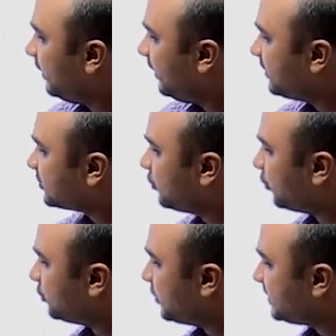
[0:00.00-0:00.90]
let us
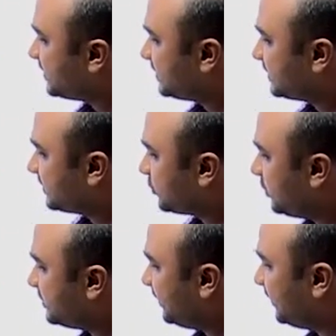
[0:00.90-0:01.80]
go to this
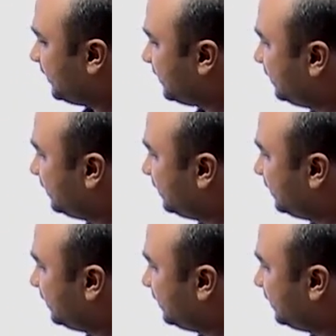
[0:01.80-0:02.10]
continent.